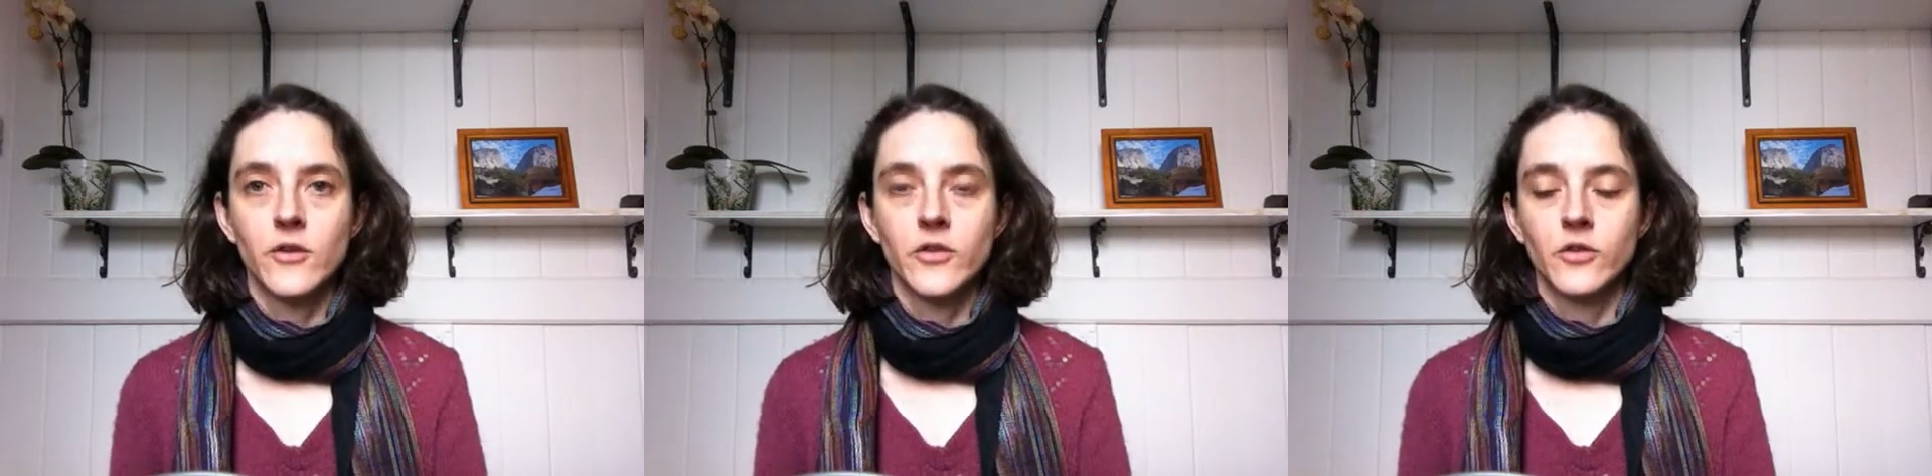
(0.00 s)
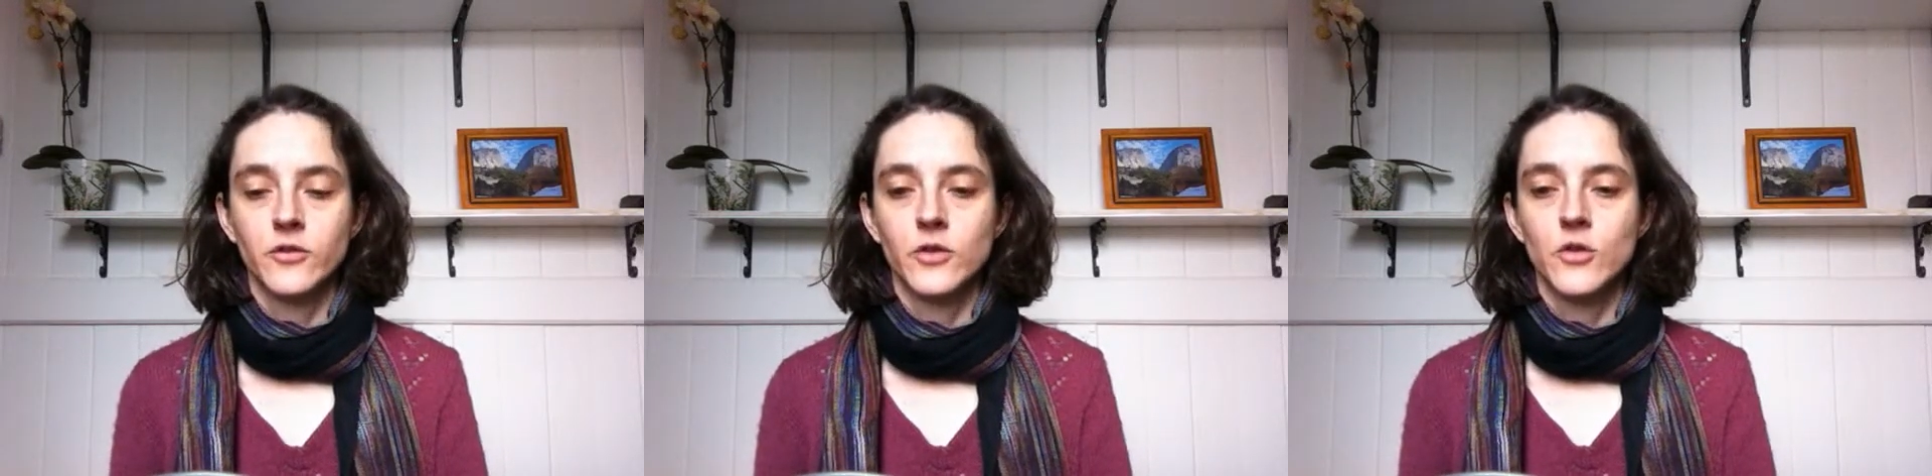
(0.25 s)

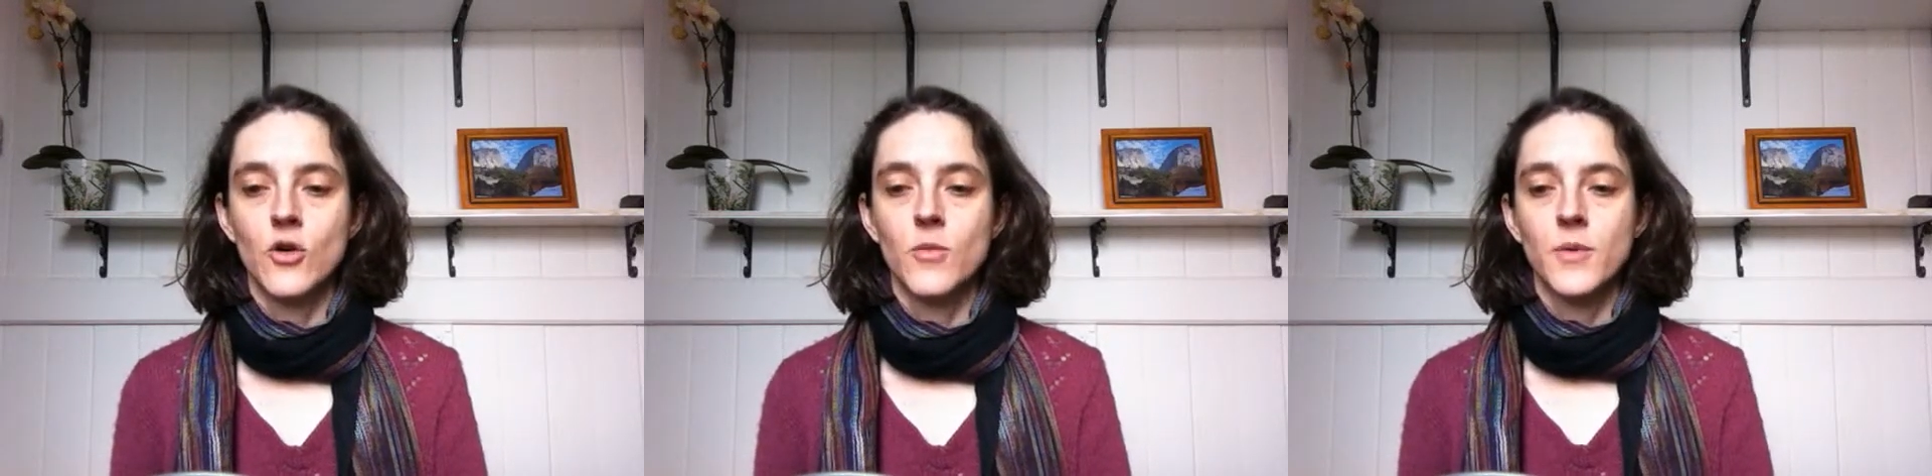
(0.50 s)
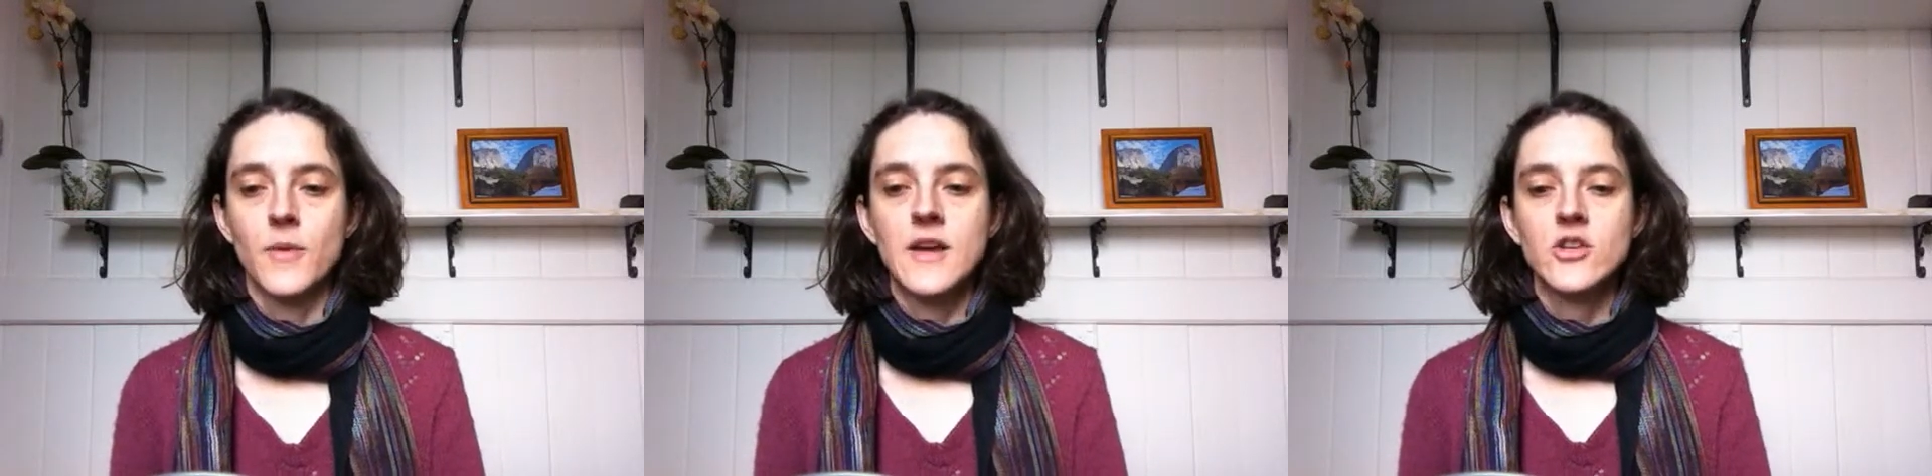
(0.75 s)
fossil fuel
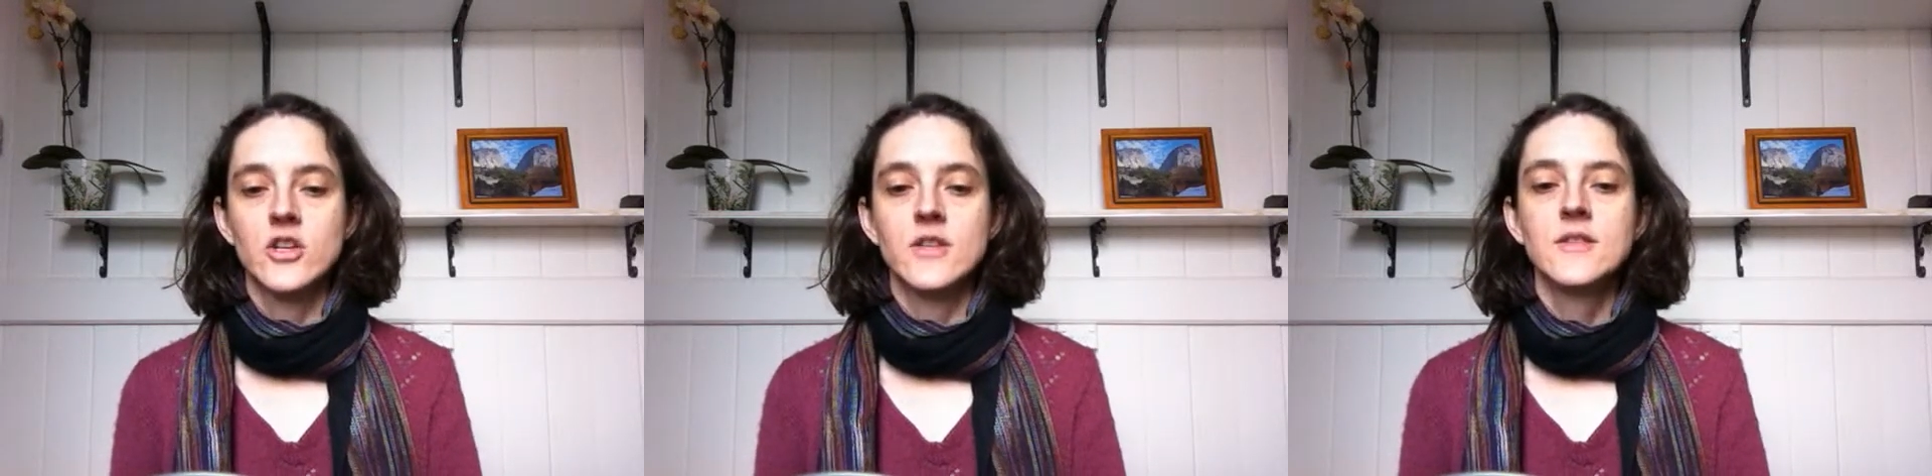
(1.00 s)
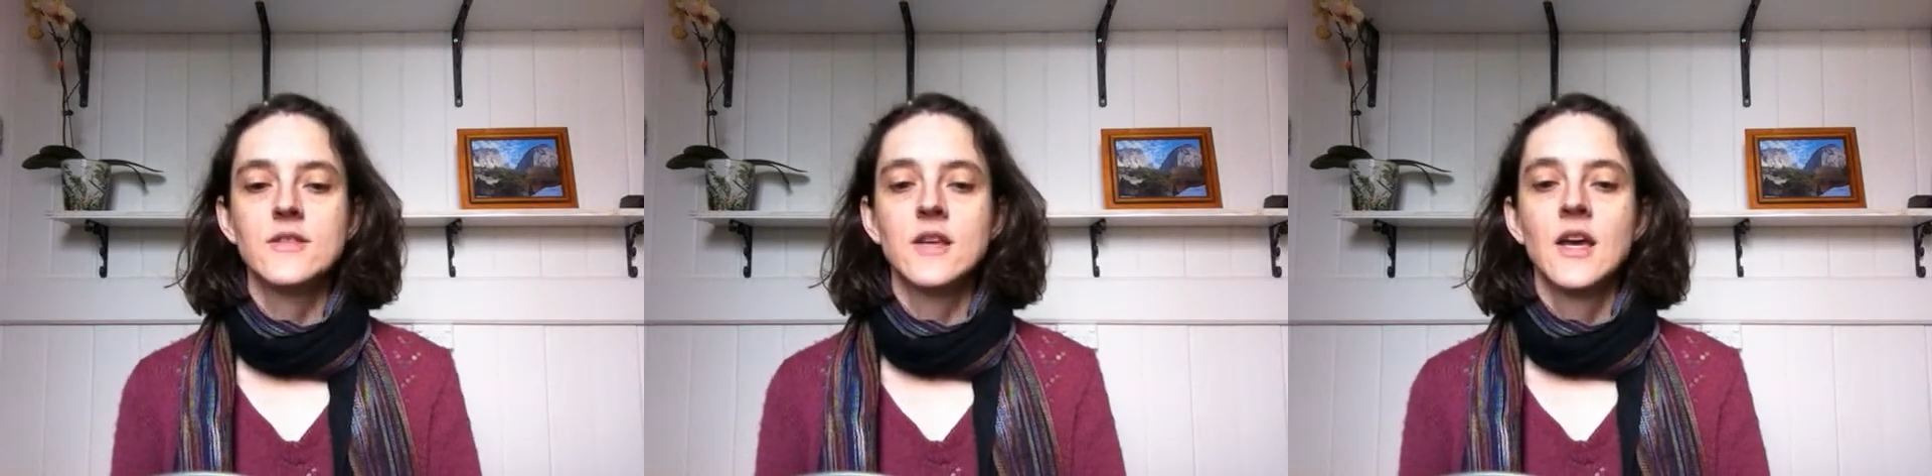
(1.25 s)

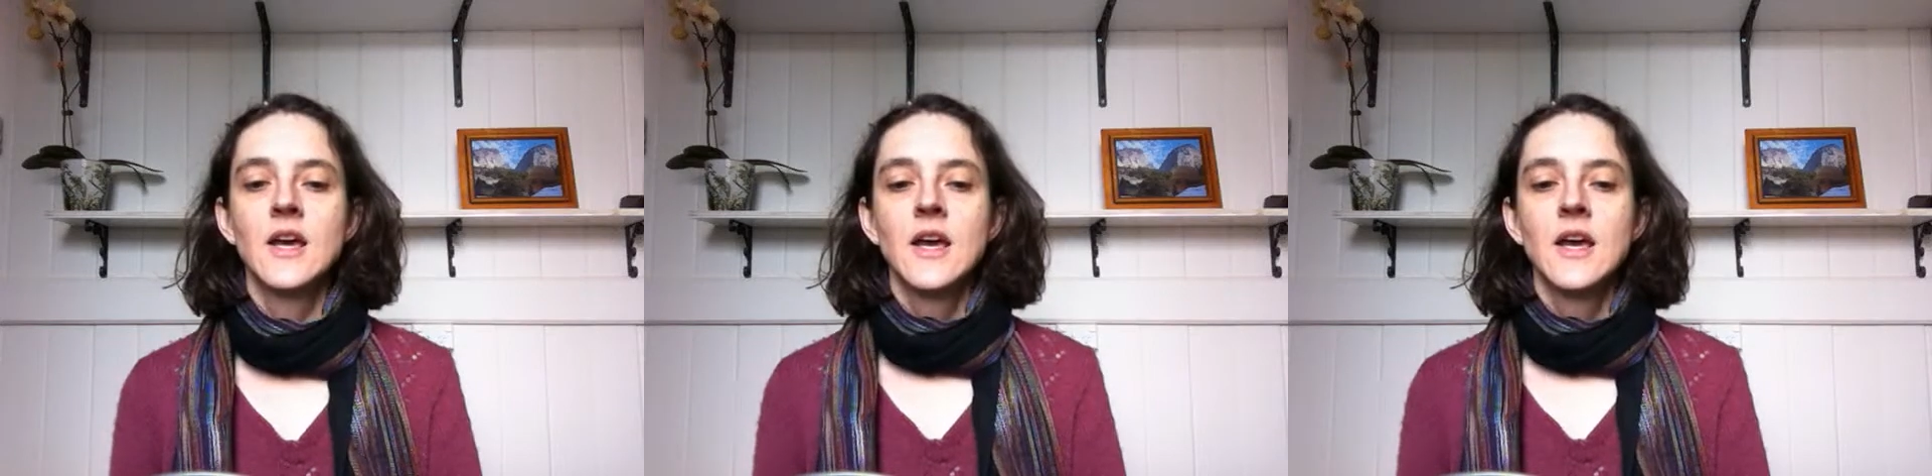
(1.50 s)
corporations,